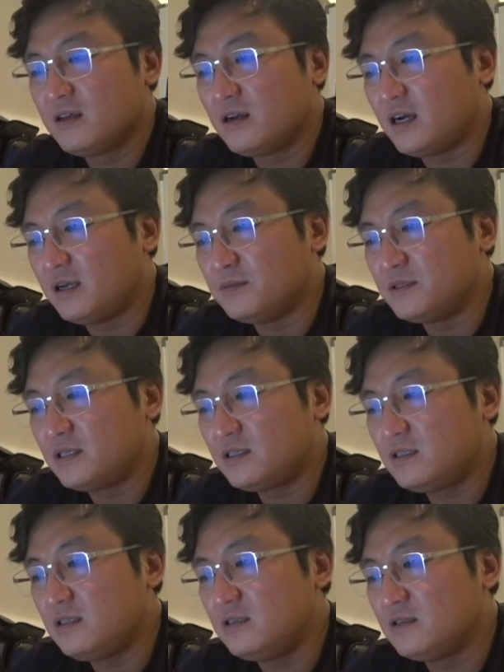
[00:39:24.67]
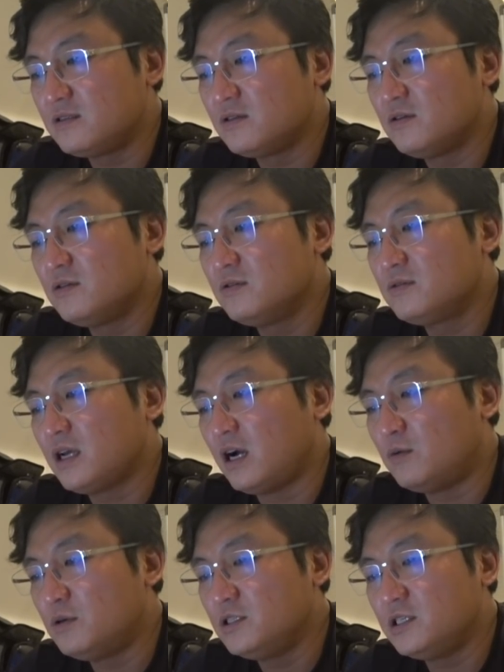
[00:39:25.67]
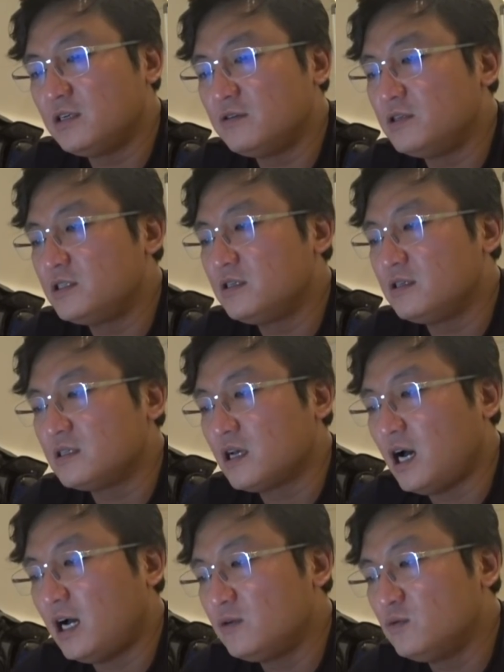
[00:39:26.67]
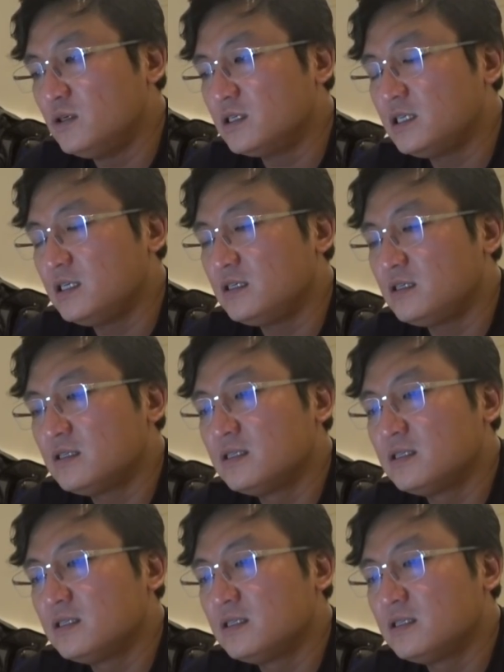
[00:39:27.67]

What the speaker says: I'm 60 years old. Our generation is hardworking,